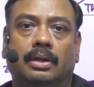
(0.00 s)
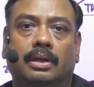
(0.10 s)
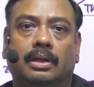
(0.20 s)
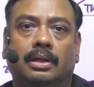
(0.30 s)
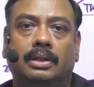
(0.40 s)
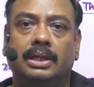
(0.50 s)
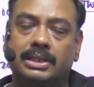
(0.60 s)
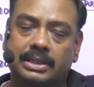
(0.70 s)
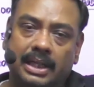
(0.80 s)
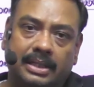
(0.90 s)
This is
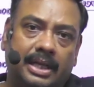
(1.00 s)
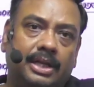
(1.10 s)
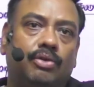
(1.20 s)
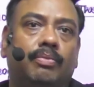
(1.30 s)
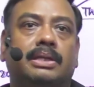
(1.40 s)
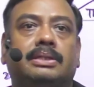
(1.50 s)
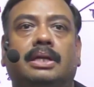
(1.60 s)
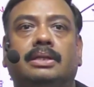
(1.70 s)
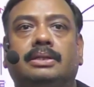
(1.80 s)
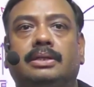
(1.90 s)
the thing you must
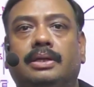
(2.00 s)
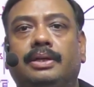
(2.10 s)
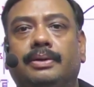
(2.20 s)
consider here.